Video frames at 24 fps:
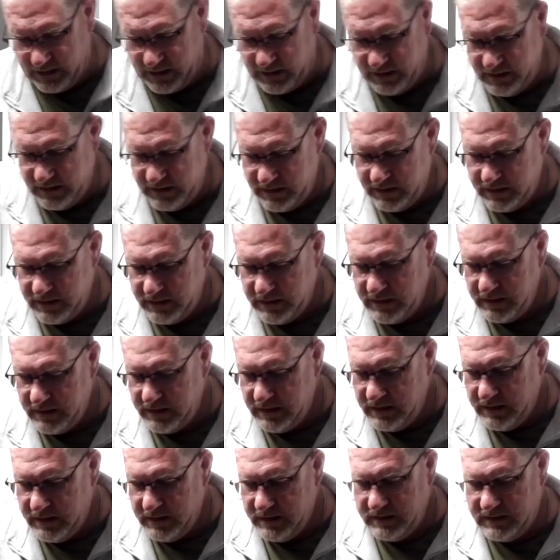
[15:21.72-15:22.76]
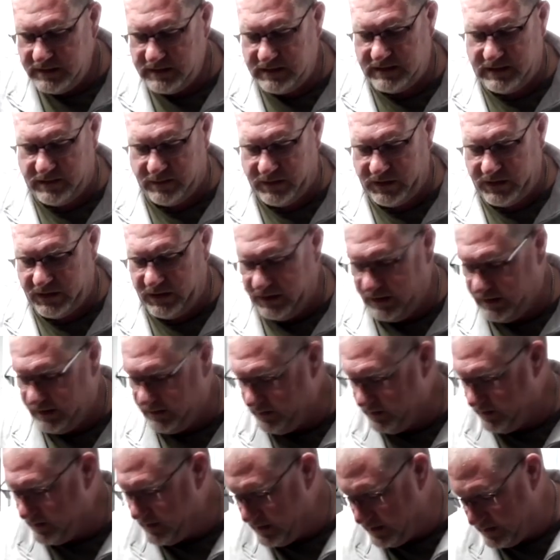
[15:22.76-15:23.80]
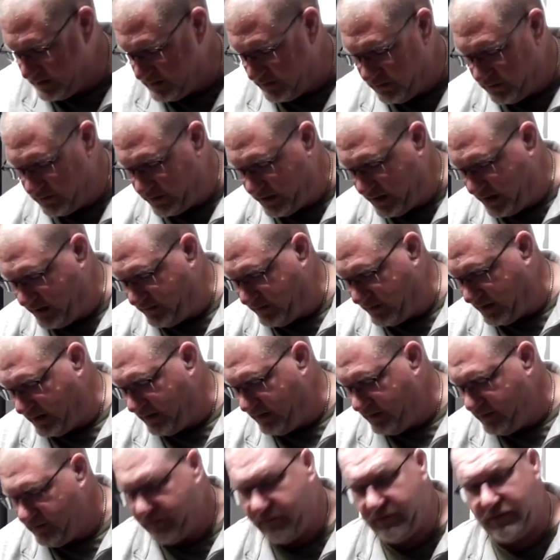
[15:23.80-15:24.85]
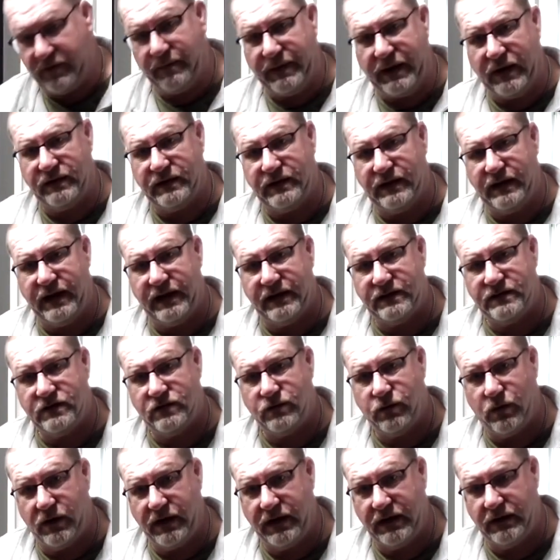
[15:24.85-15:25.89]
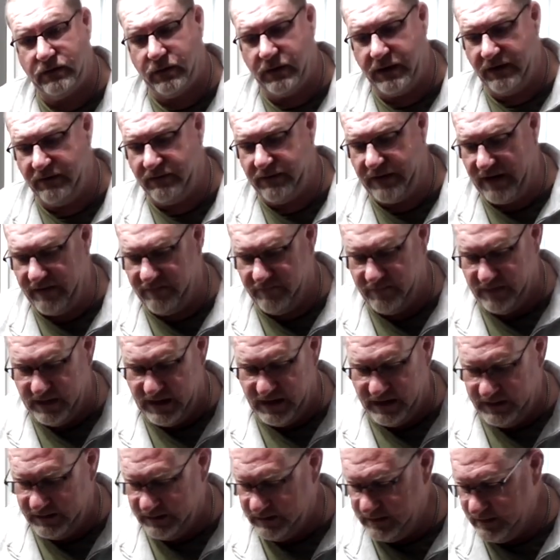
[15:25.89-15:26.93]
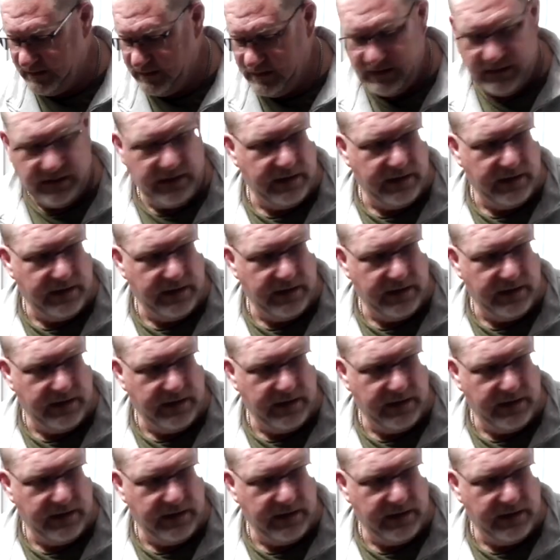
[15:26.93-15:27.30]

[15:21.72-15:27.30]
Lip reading: of simmer in this gravy for about the next 20-25 minutes.